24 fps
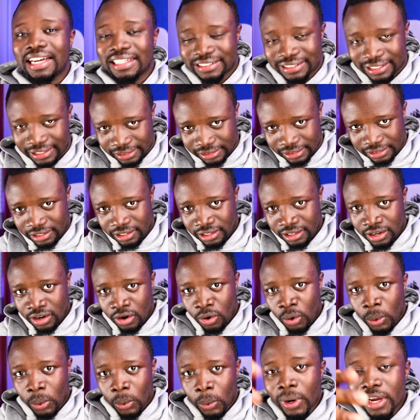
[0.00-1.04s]
nothing.
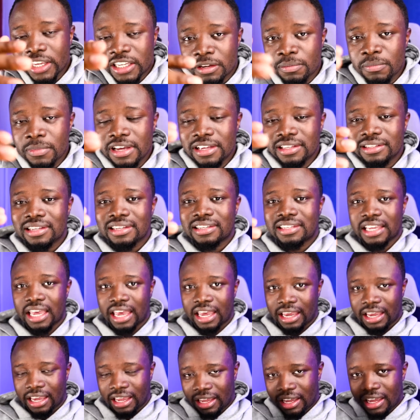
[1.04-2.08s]
Which means, you
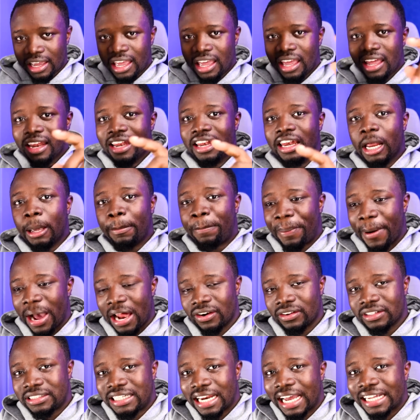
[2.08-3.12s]
say,
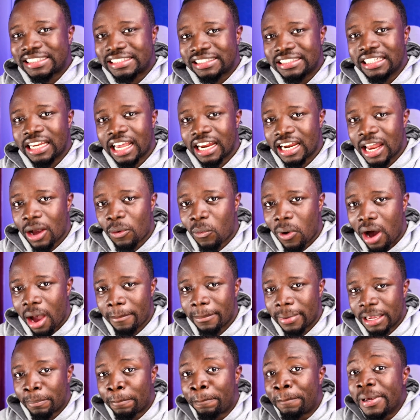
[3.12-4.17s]
Nipano, that Nana
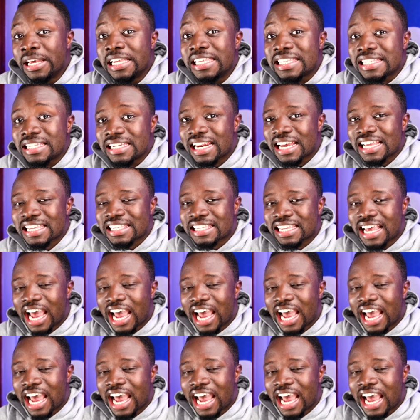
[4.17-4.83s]
Kwame business